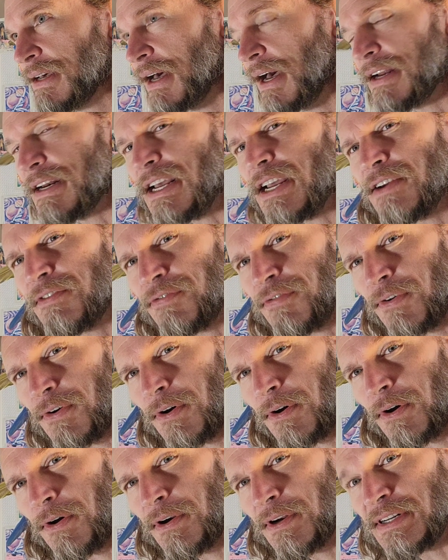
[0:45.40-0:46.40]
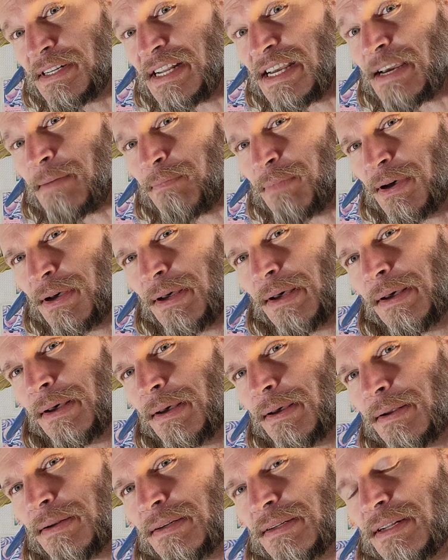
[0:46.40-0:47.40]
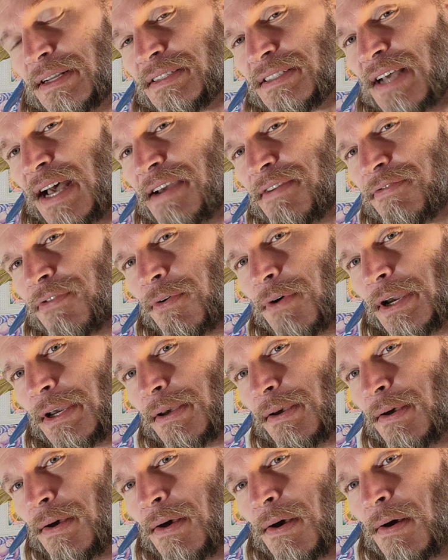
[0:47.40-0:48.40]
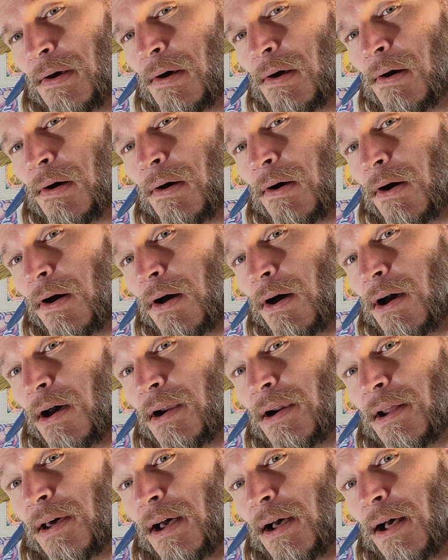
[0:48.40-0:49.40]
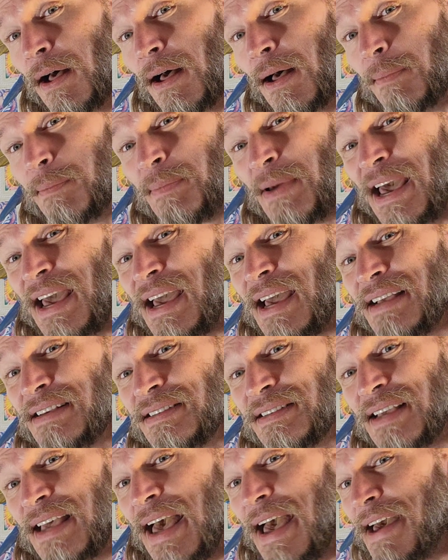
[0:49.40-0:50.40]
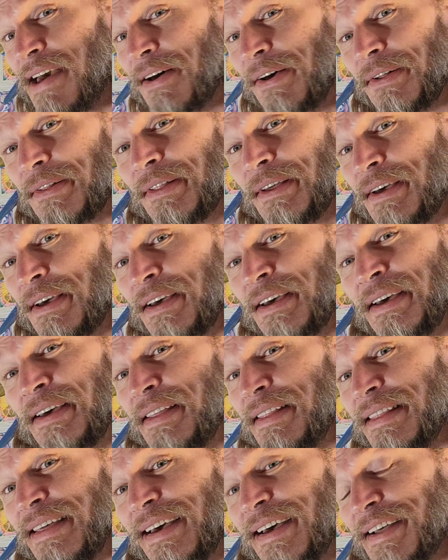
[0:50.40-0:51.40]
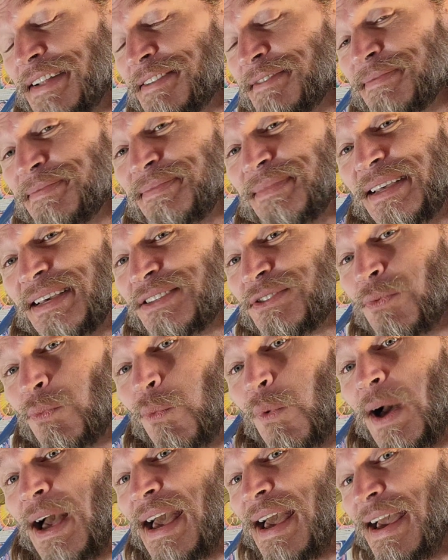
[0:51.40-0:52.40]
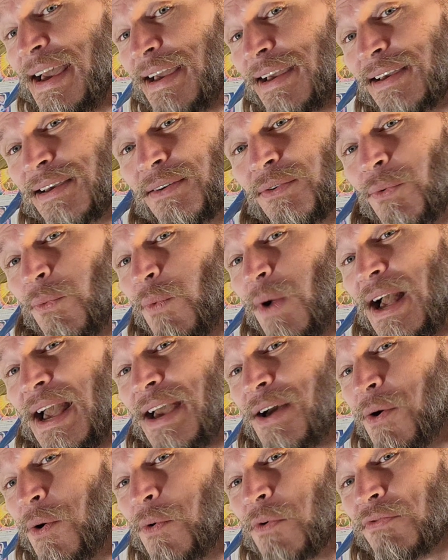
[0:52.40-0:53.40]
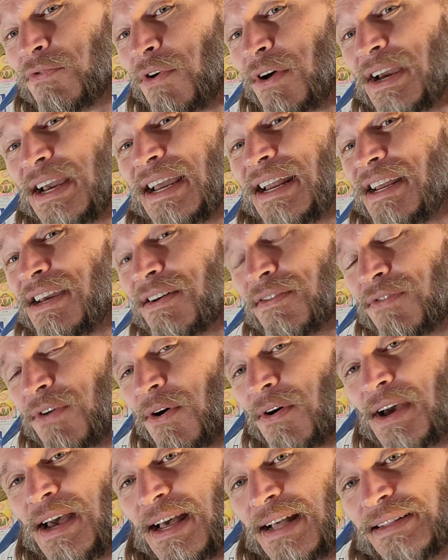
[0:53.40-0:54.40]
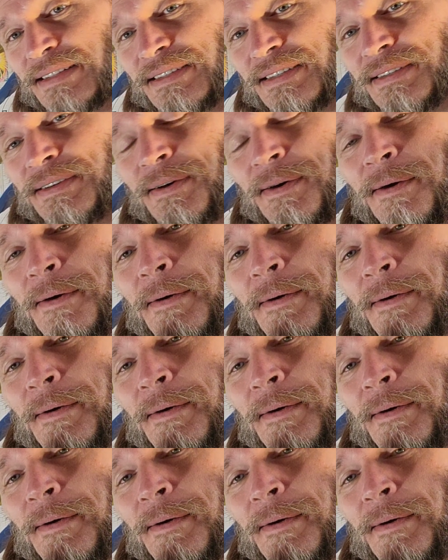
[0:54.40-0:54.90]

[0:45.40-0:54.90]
a need for deep deciphering on a pay scale that is way over any of our heads.